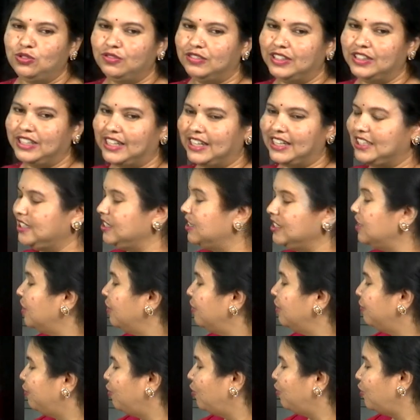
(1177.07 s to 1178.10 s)
we get
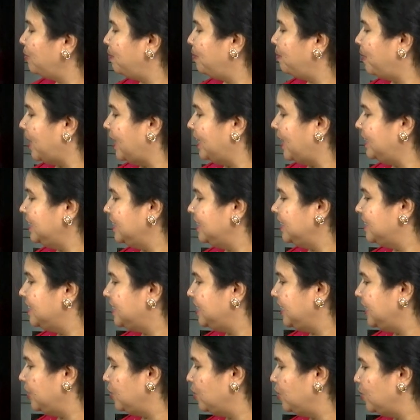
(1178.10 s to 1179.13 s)

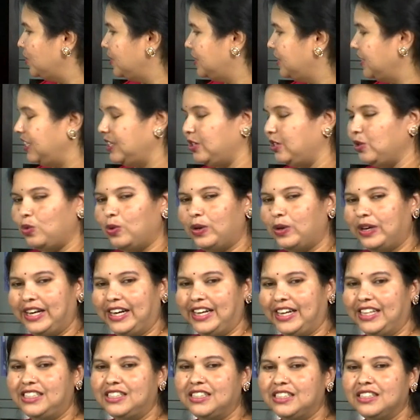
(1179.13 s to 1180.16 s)
4.008